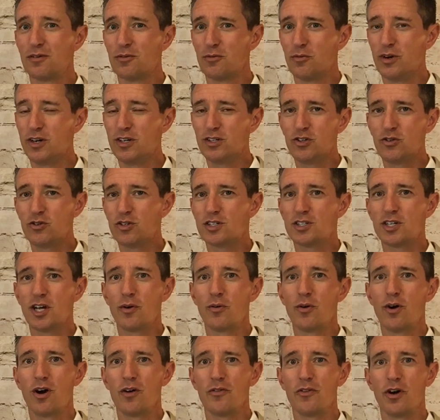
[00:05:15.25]
What did you just say
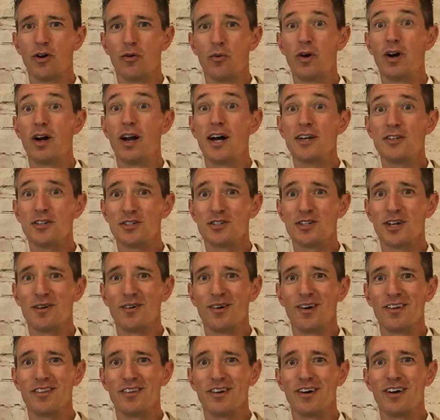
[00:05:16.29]
wrong there? What did I just say
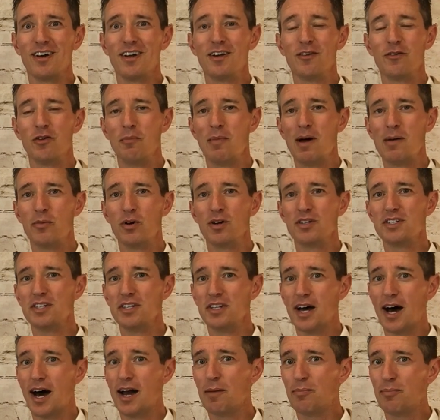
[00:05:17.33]
wrong there? Remember, it's
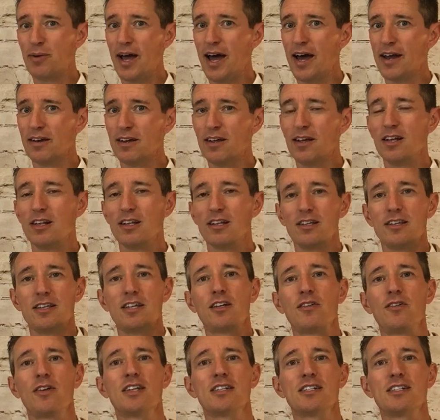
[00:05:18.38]
not a pet.
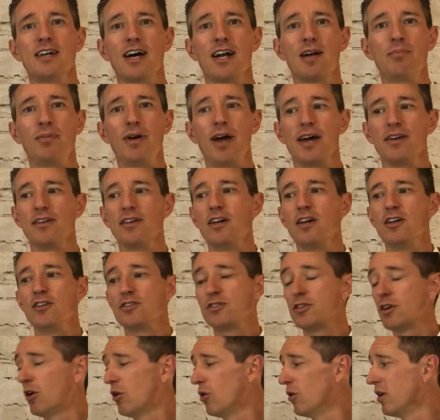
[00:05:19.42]
Legally, it's not a pet.
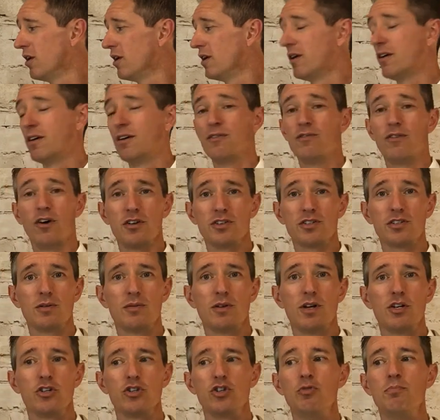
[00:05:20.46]
So, false.
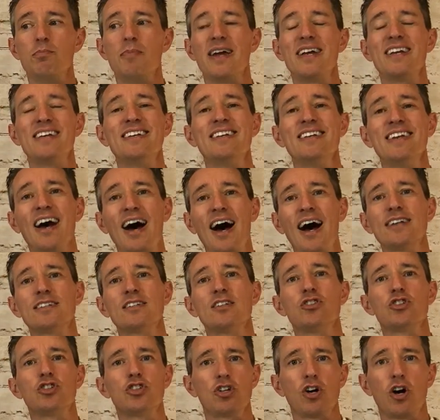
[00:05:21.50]
You may not
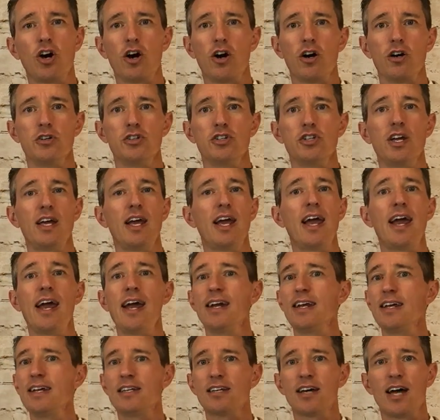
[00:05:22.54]
charge
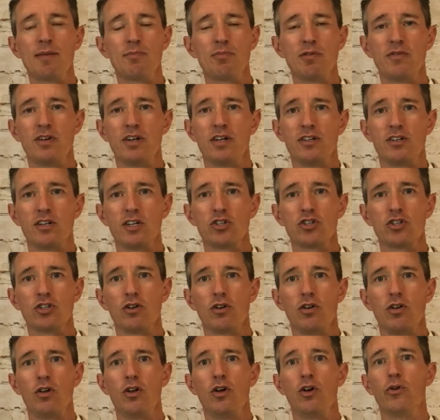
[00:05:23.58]
any type of an
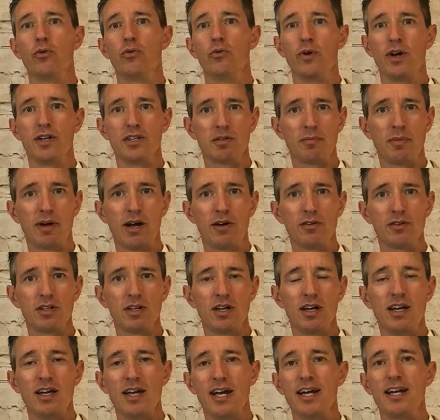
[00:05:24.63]
additional rent amount,
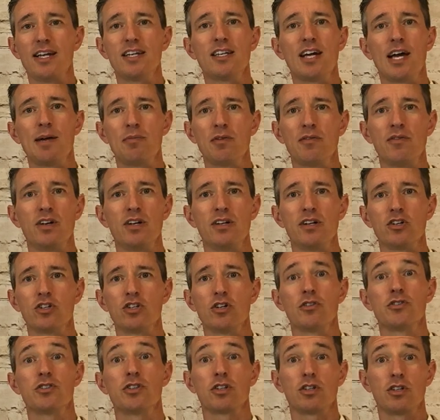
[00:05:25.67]
any type of an
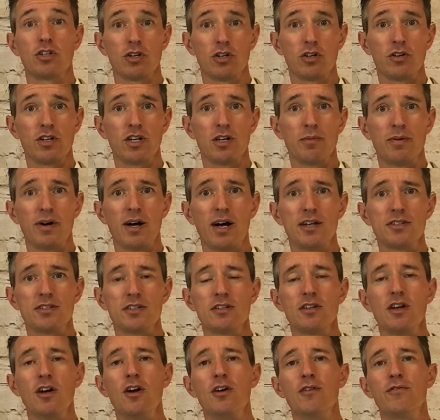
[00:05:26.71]
additional security
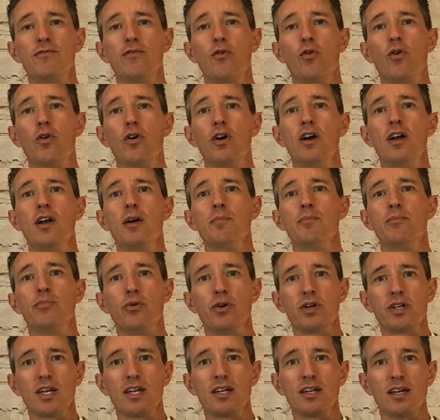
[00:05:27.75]
deposit for
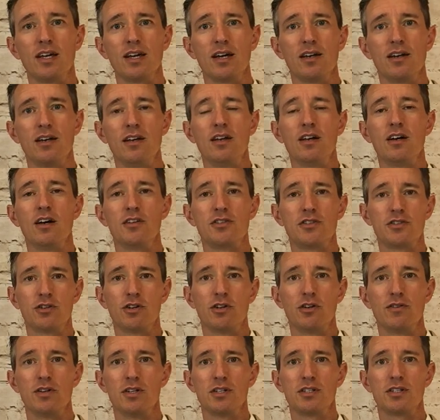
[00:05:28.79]
bringing in a
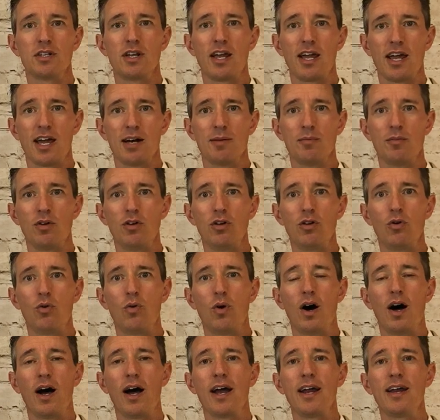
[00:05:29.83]
service animal.
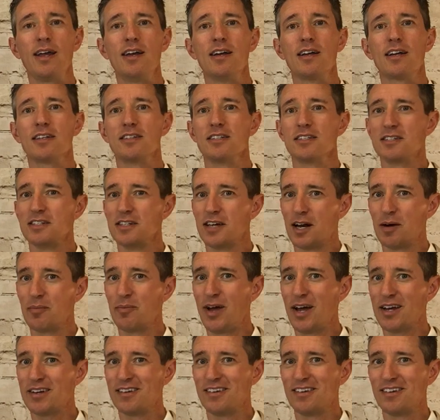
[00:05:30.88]
Why? Because it's not a
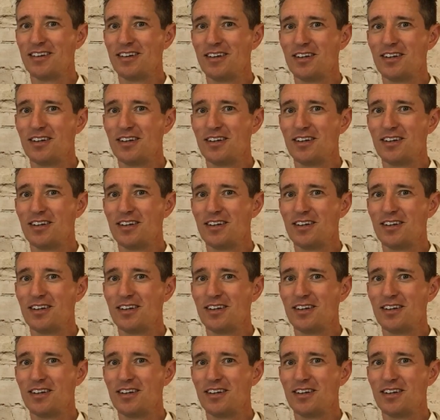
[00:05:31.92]
pet.